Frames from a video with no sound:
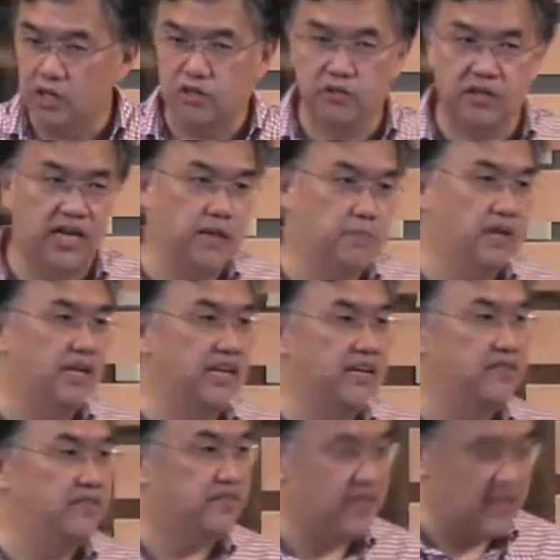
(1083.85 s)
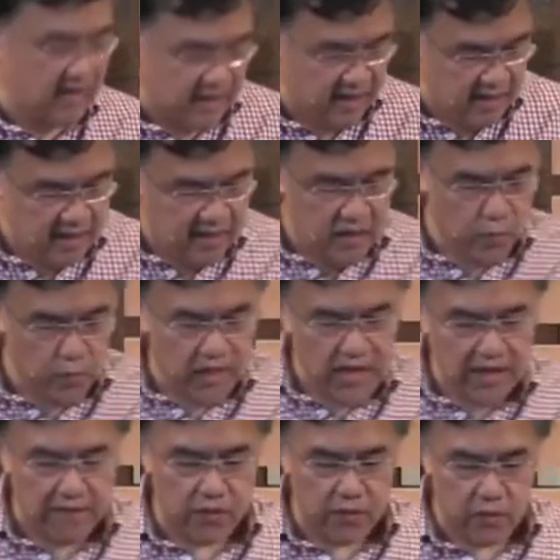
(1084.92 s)
today believes that we
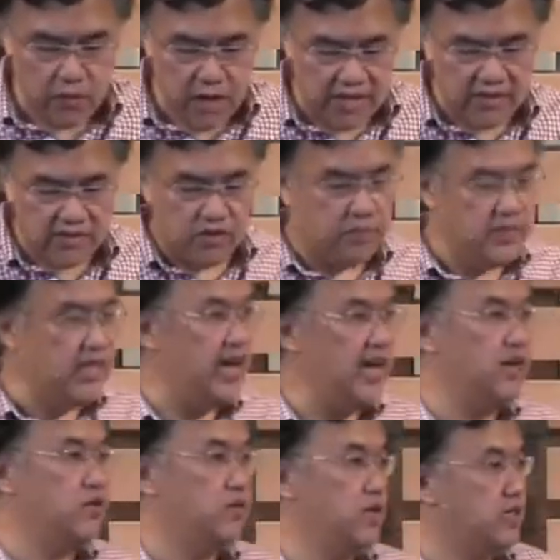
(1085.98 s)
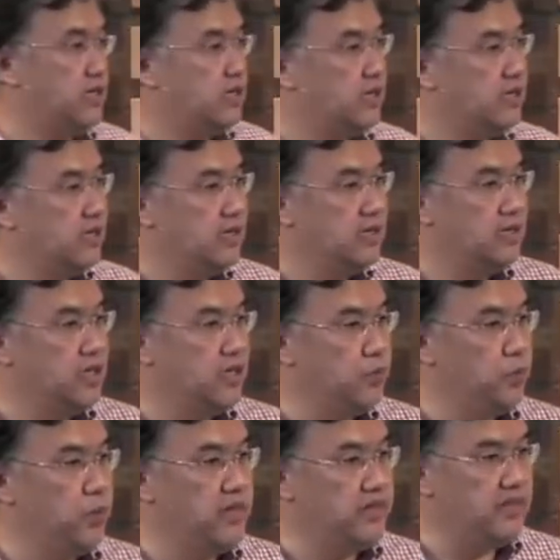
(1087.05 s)
have the right to be angry
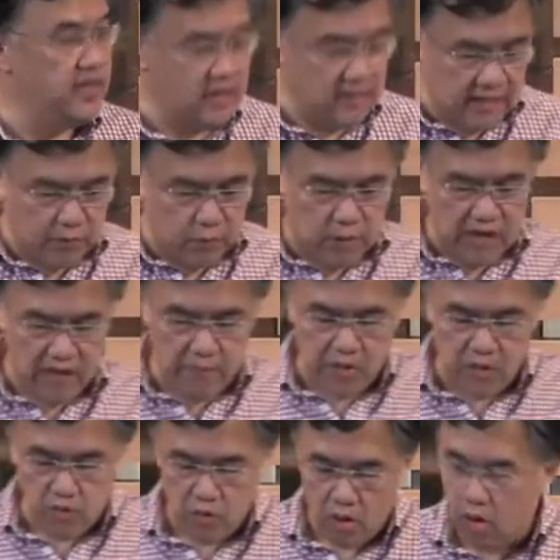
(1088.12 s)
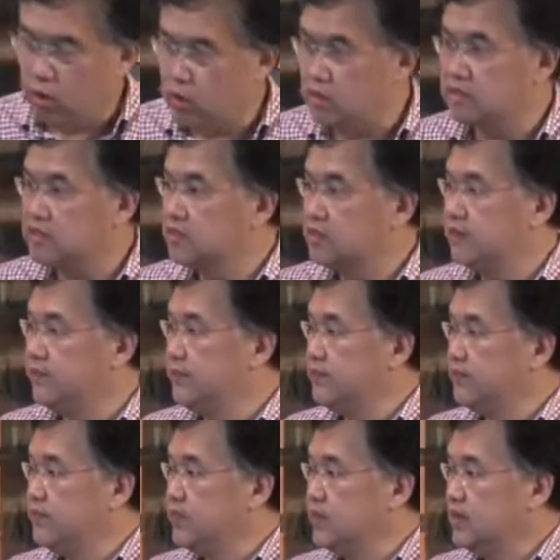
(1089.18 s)
if we think that we have been wronged.
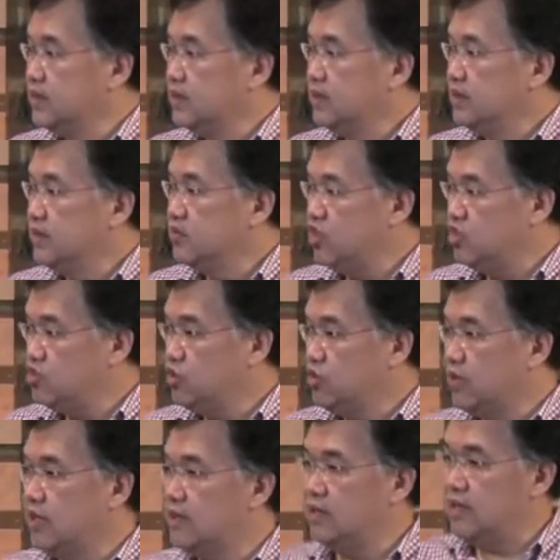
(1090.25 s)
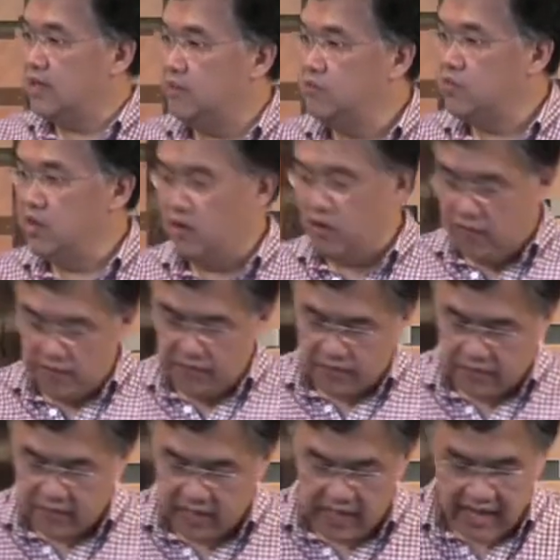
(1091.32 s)
Just look at the number of
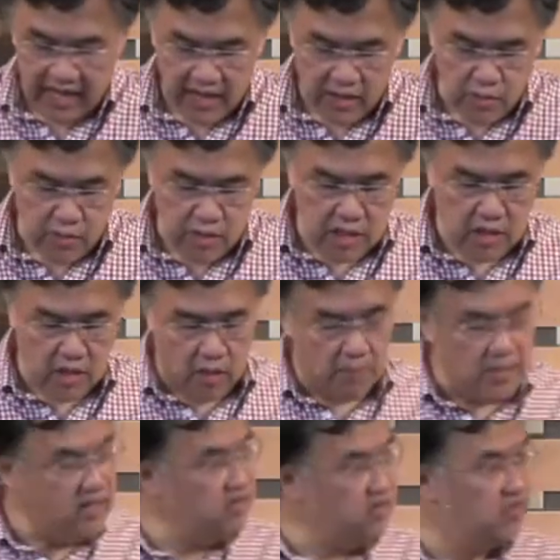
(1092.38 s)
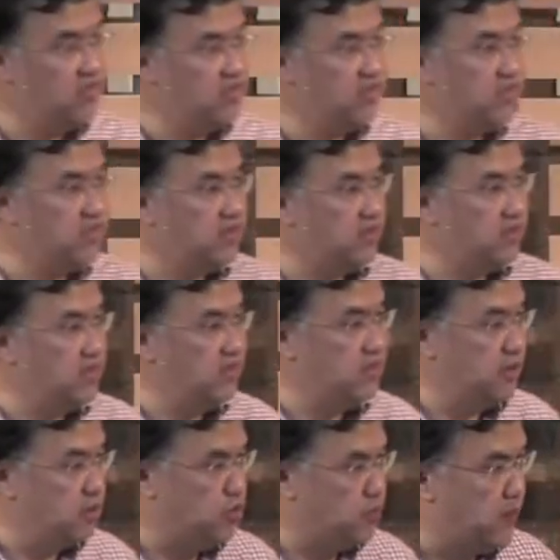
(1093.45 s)
angry comments in
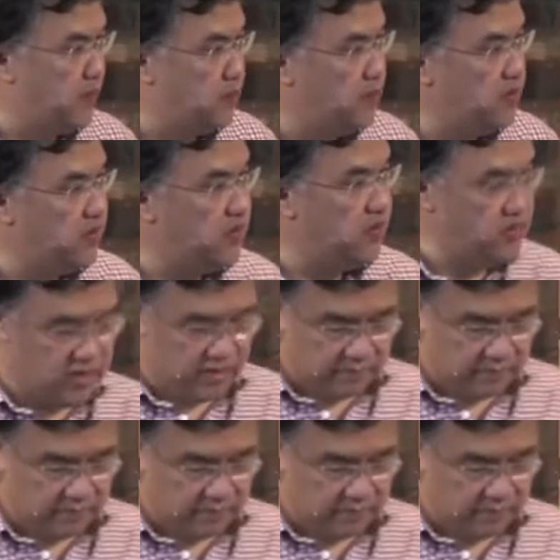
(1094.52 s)
newspapers